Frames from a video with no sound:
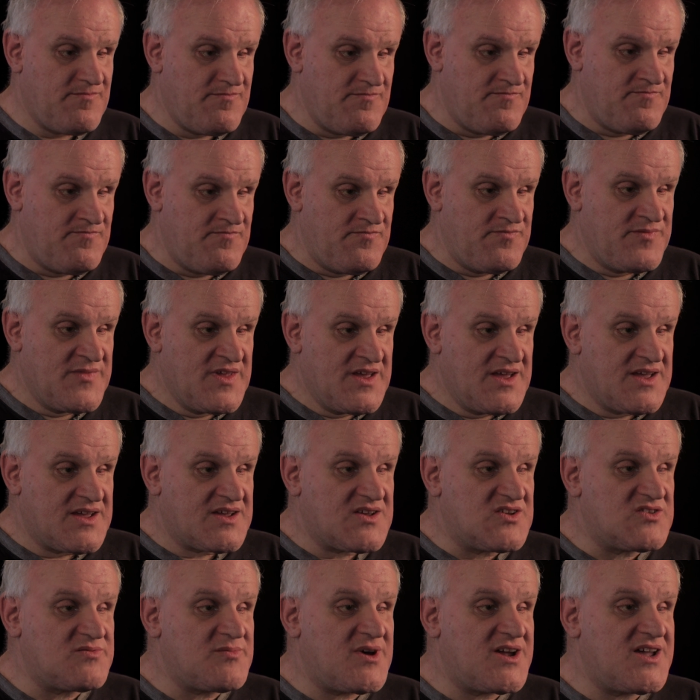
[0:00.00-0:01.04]

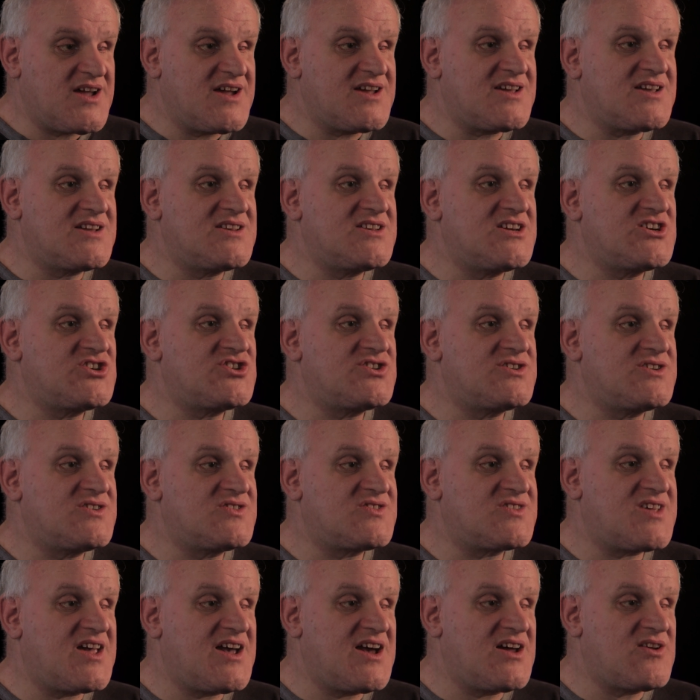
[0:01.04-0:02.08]
because my eye condition
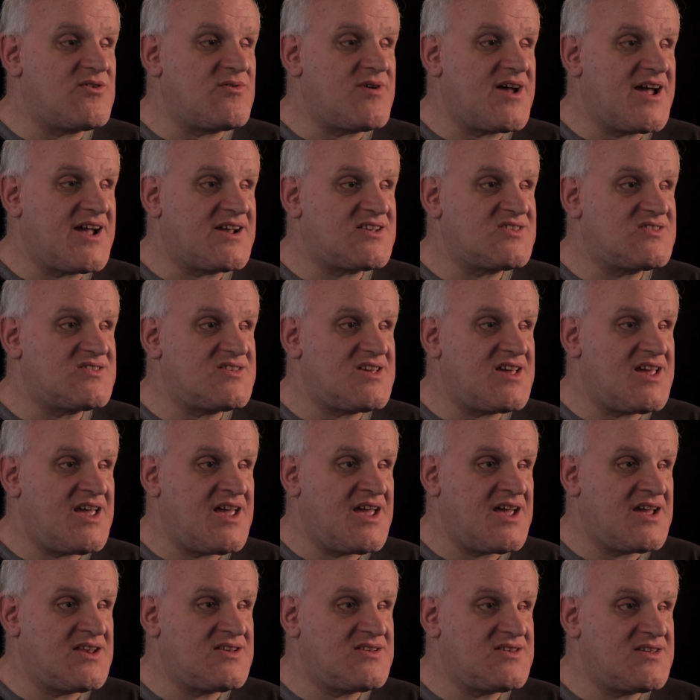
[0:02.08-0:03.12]
is cataracts,
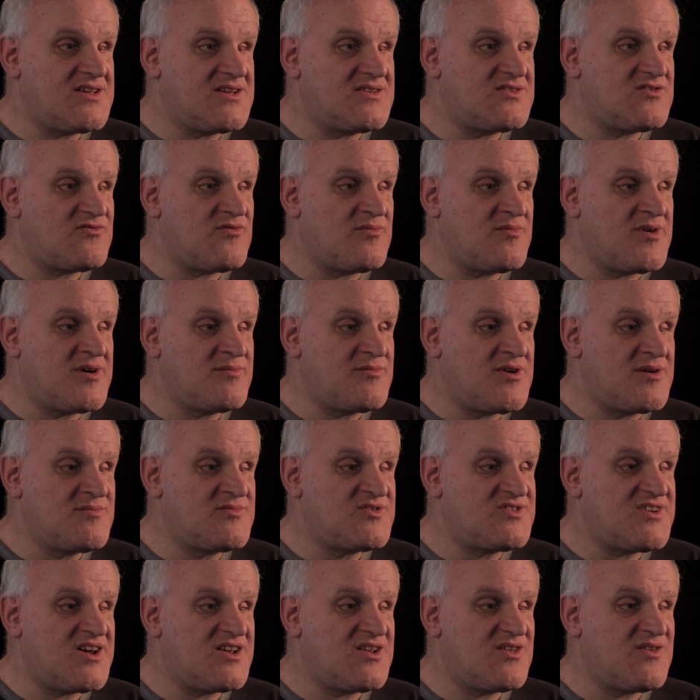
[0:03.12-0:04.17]
and it's from my
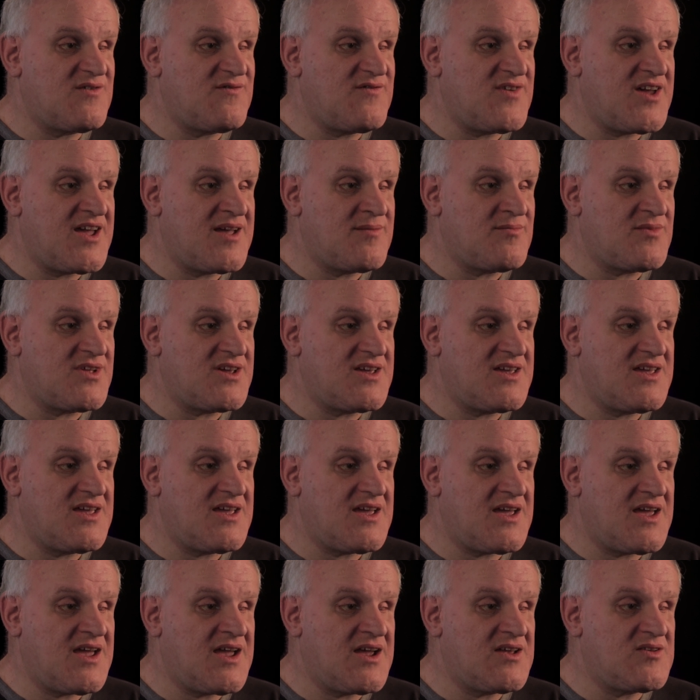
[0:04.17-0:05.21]
mom's side of the
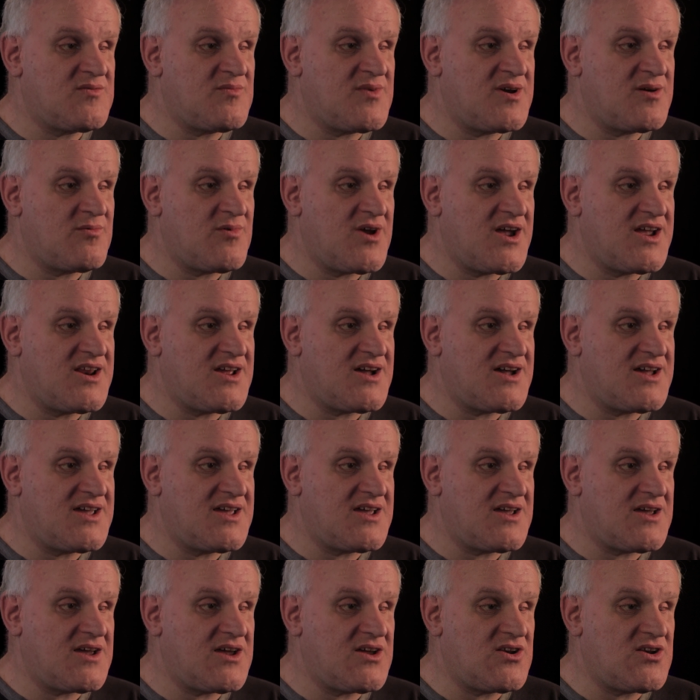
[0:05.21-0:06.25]
family. And my right
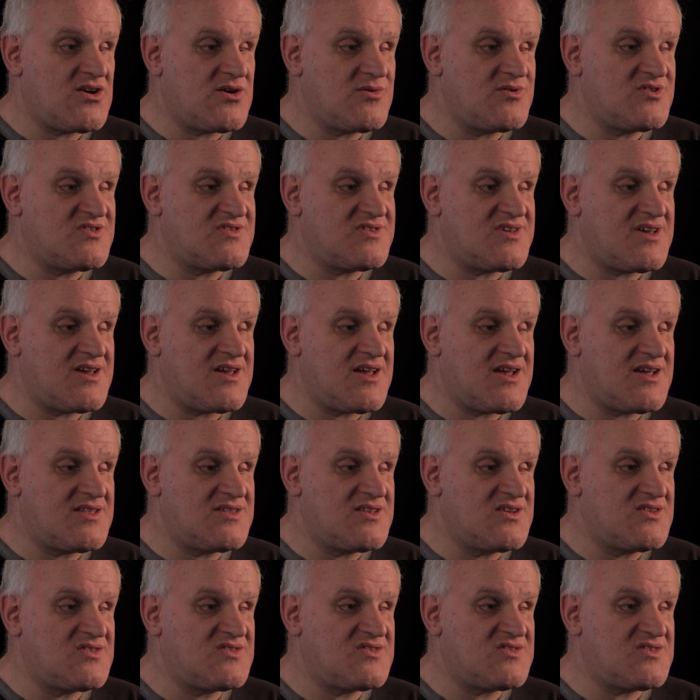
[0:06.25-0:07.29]
eye had always had
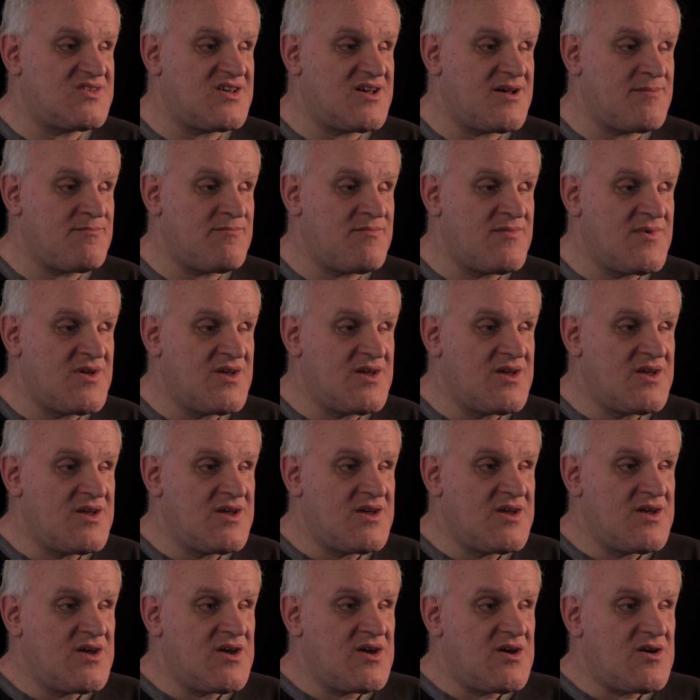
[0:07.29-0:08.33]
this
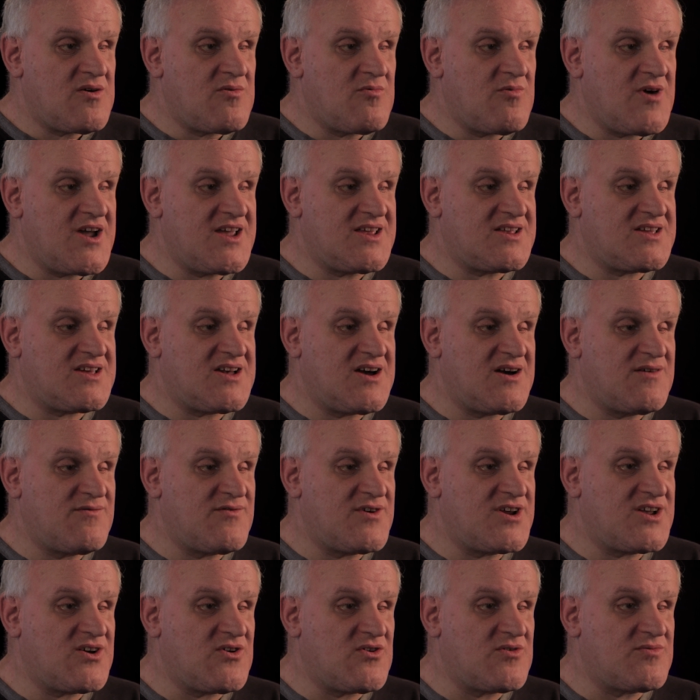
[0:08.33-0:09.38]
white
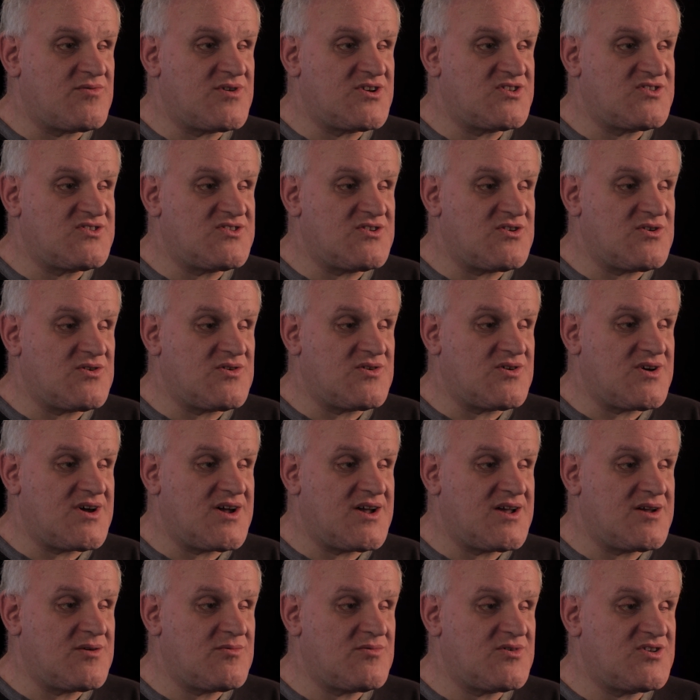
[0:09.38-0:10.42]
covering over it, so
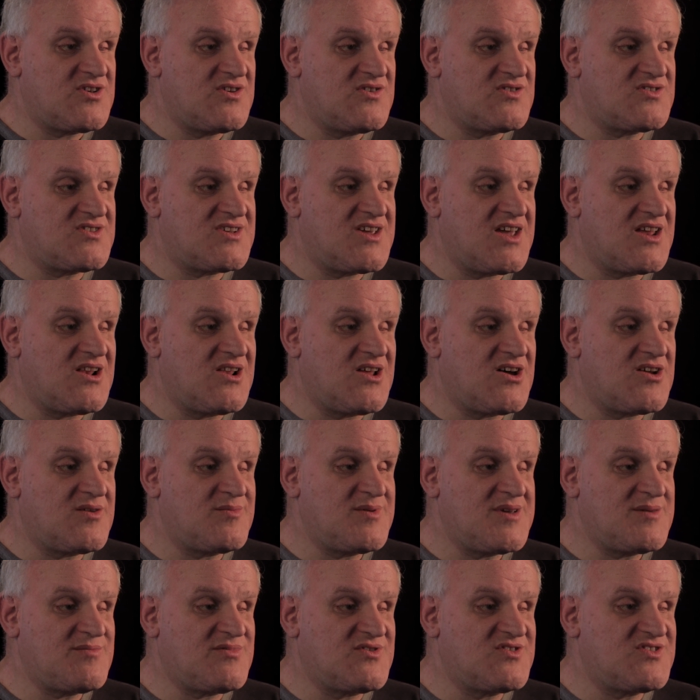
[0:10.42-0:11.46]
I used to get a lot of
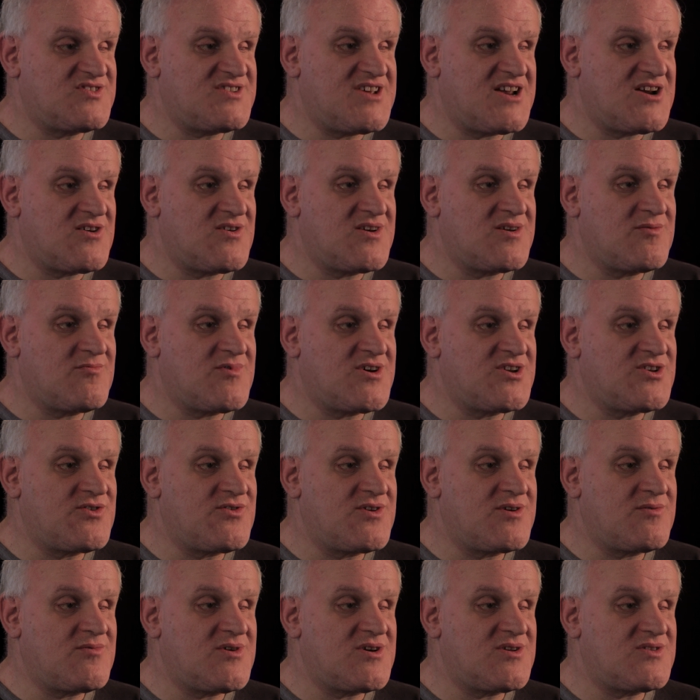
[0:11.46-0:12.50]
people staring,
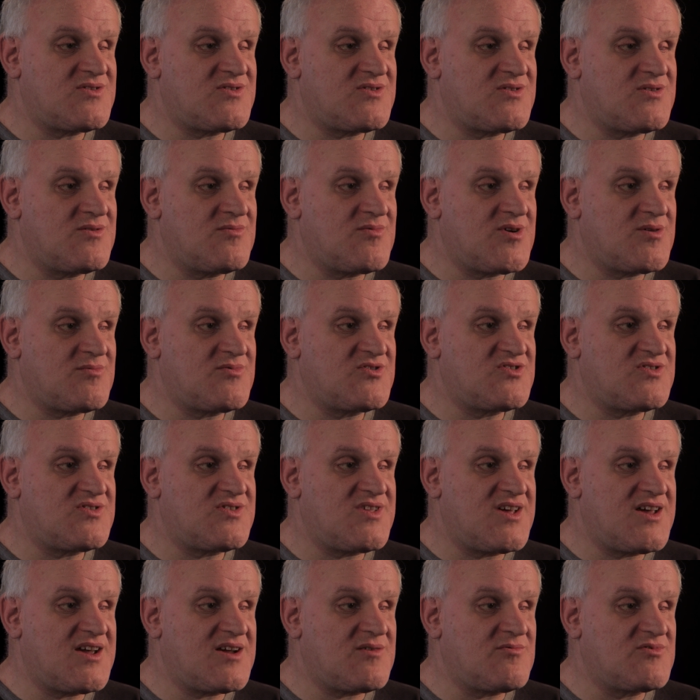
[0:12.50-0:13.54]
wondering what
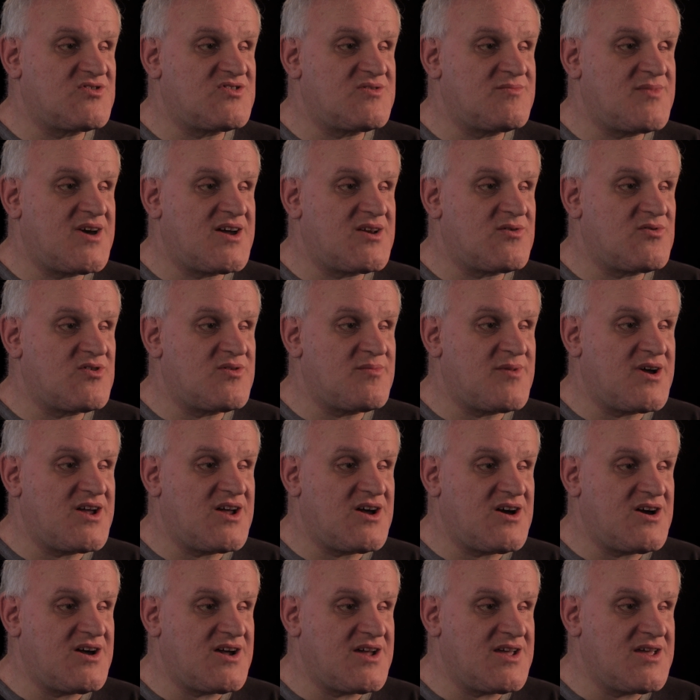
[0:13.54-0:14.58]
the heck was the matter with my
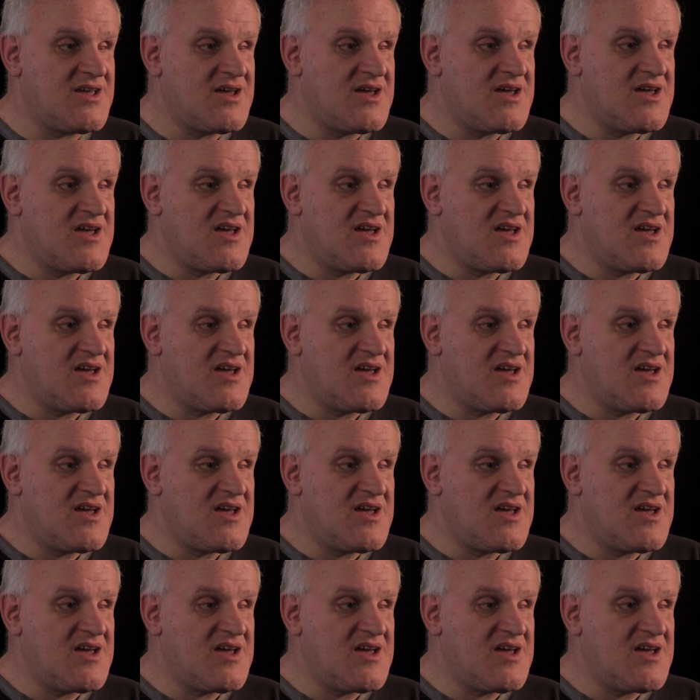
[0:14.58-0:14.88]
eye.